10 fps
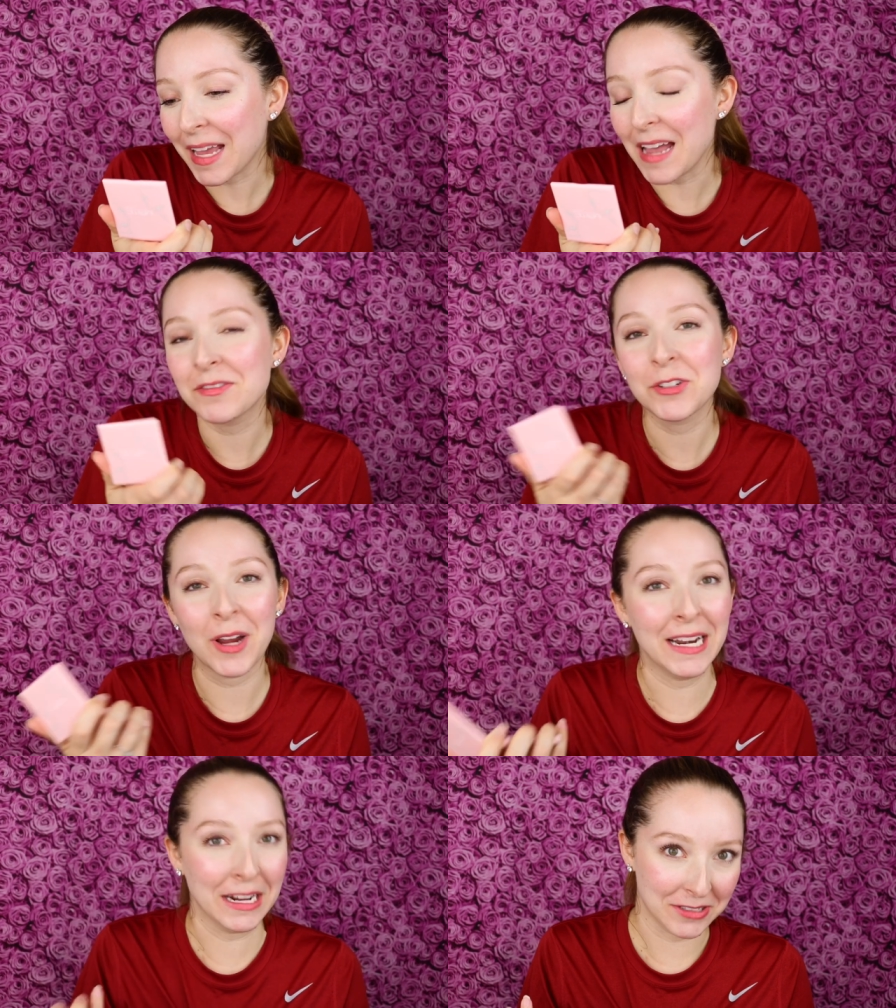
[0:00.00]
I've
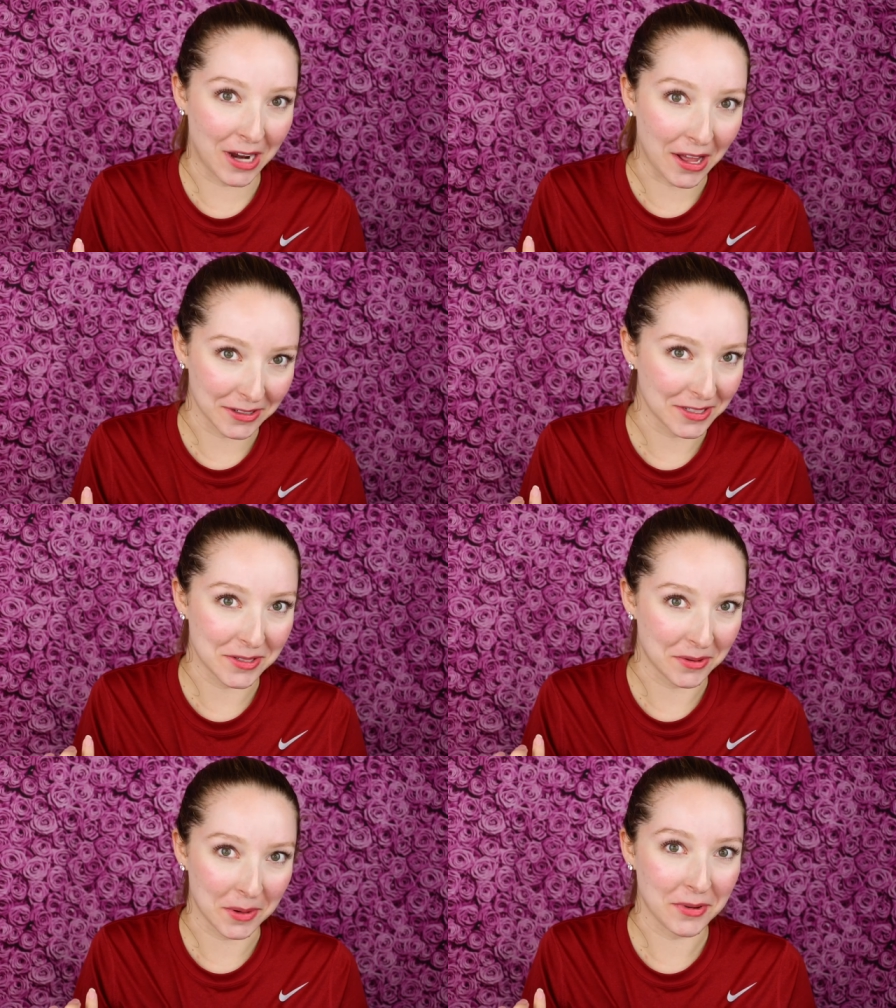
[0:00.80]
tried out dollar
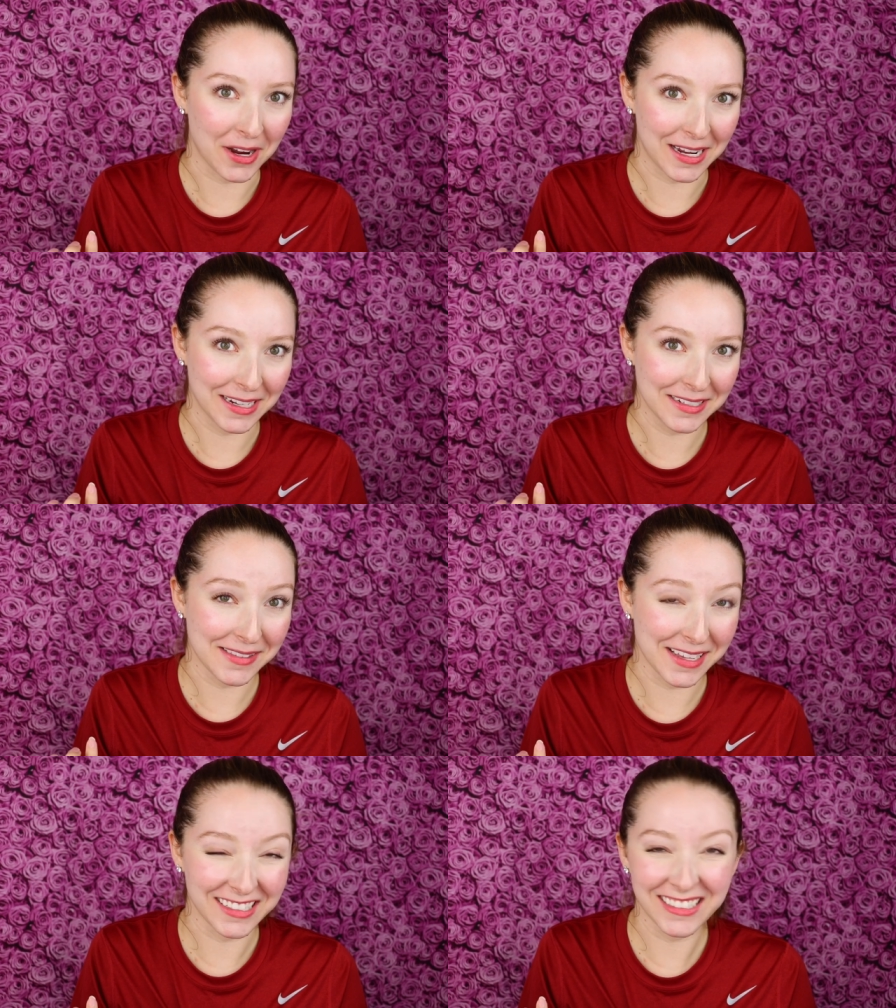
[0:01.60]
store products
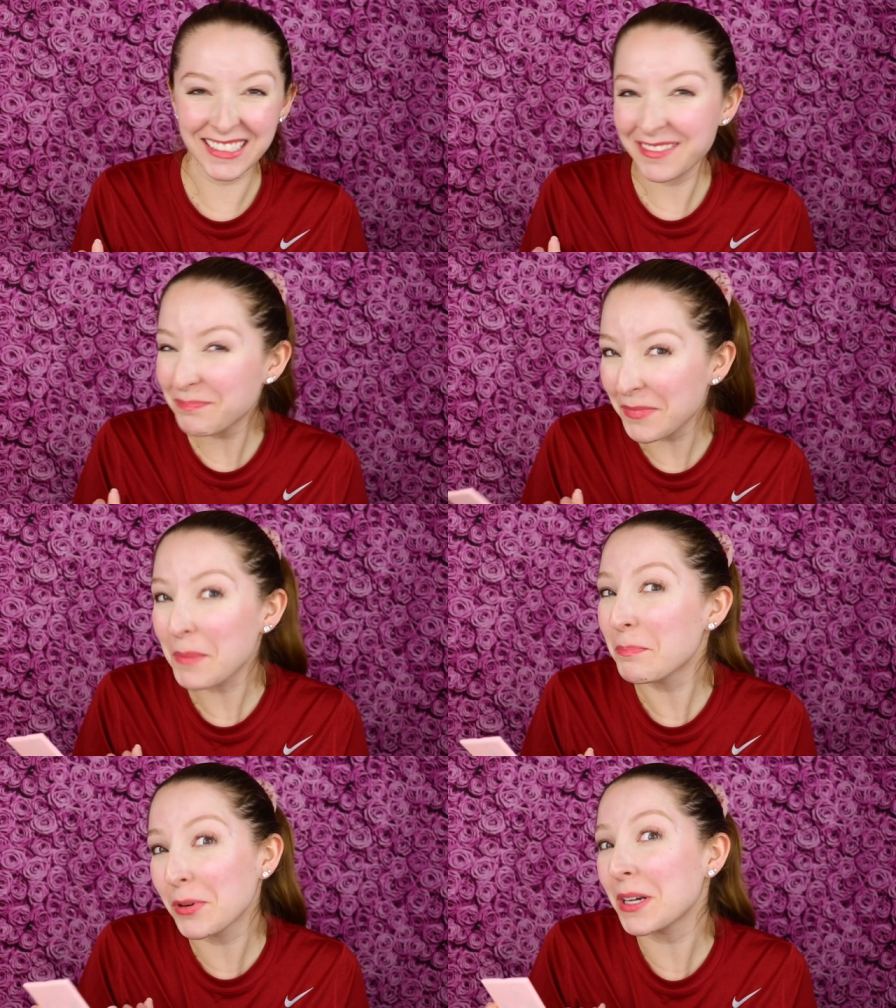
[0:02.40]
that are
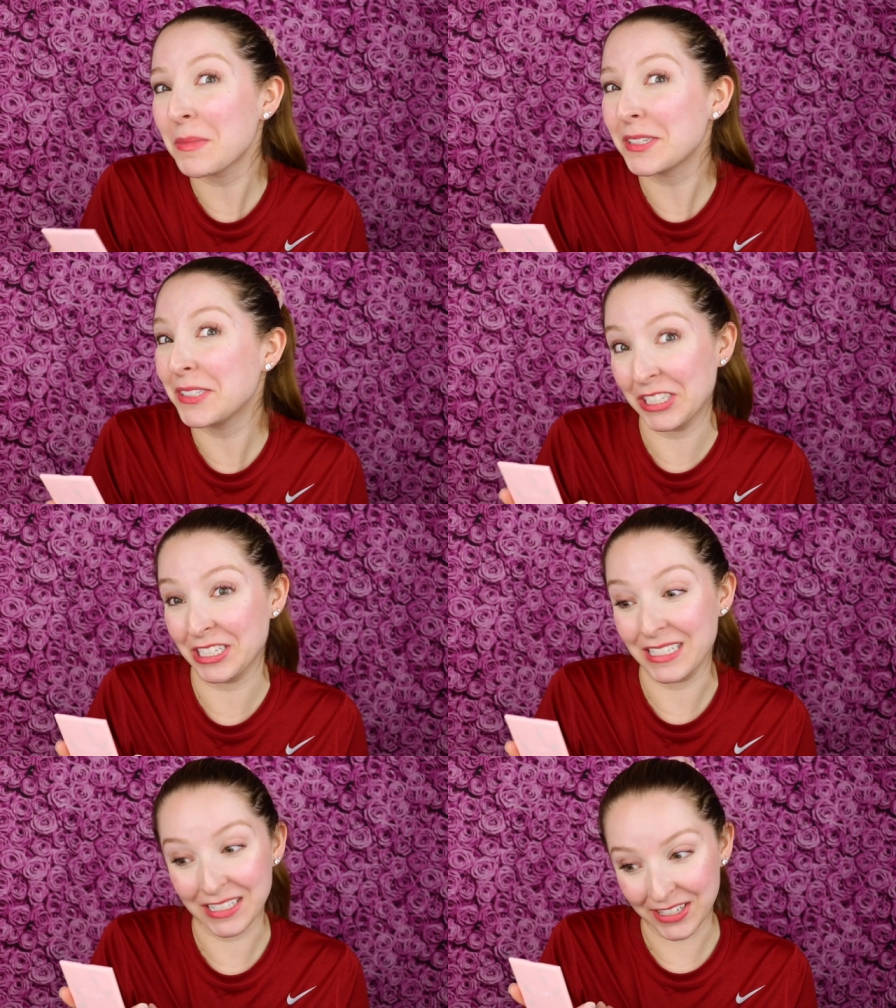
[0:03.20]
pretty much
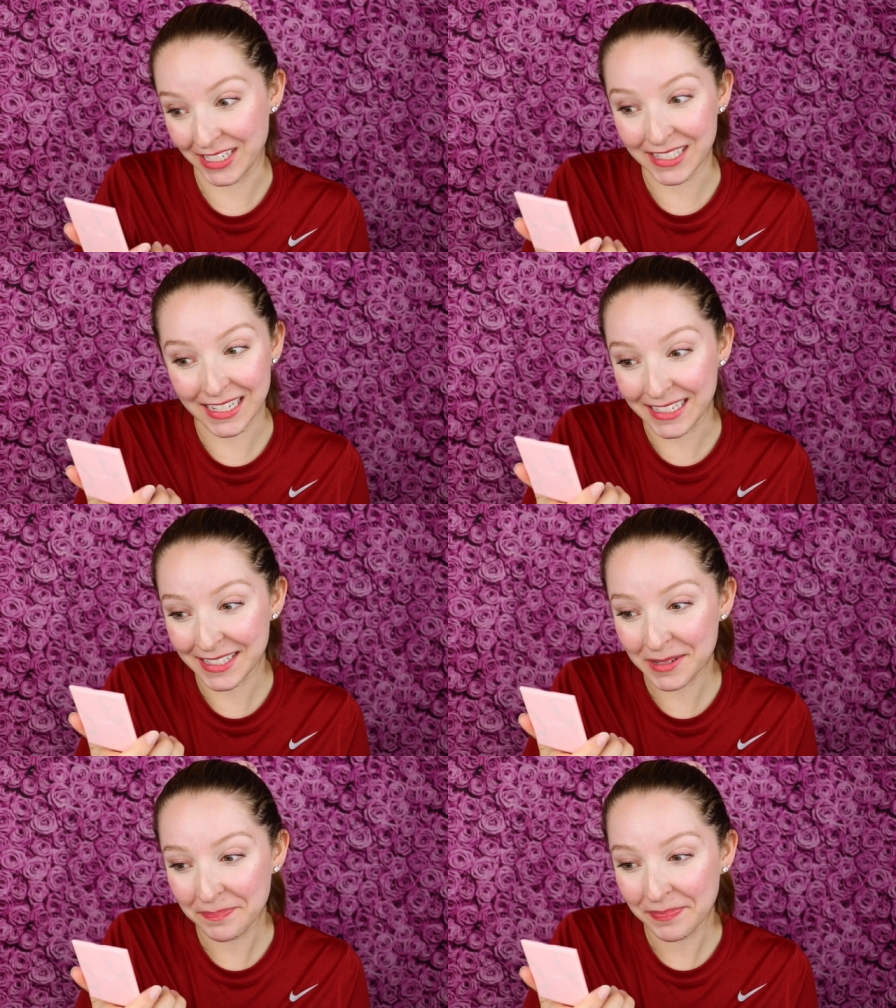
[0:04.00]
just as good as this.